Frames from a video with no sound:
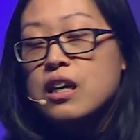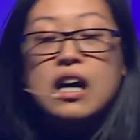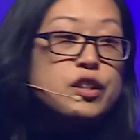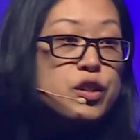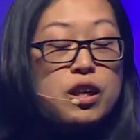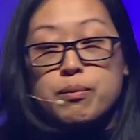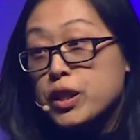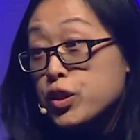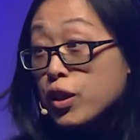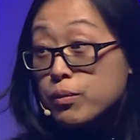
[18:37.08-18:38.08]
I don't like my
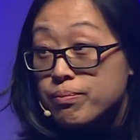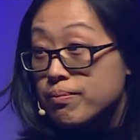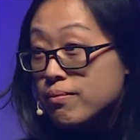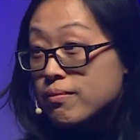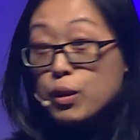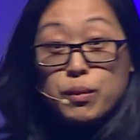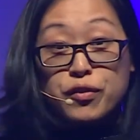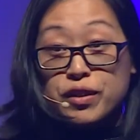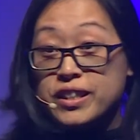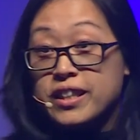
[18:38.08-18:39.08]
job. All my
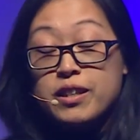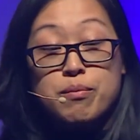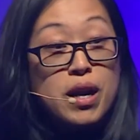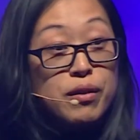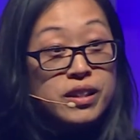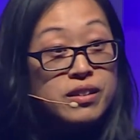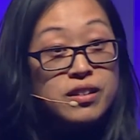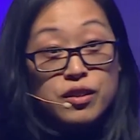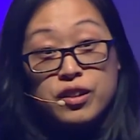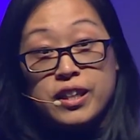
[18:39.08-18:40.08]
friends are getting married,
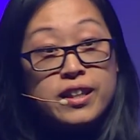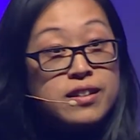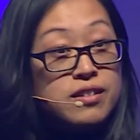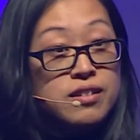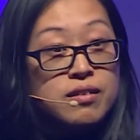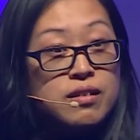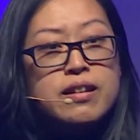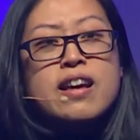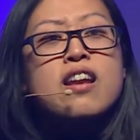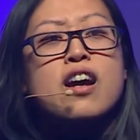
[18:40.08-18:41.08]
got kids.
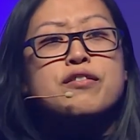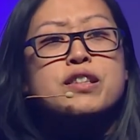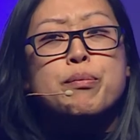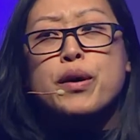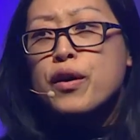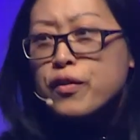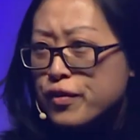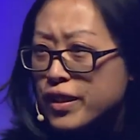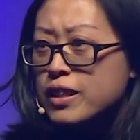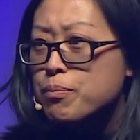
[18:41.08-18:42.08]
Their lives are
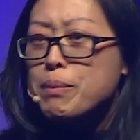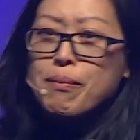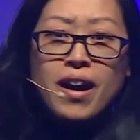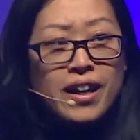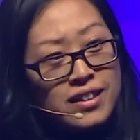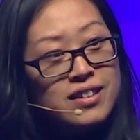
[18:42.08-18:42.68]
perfect, but mine?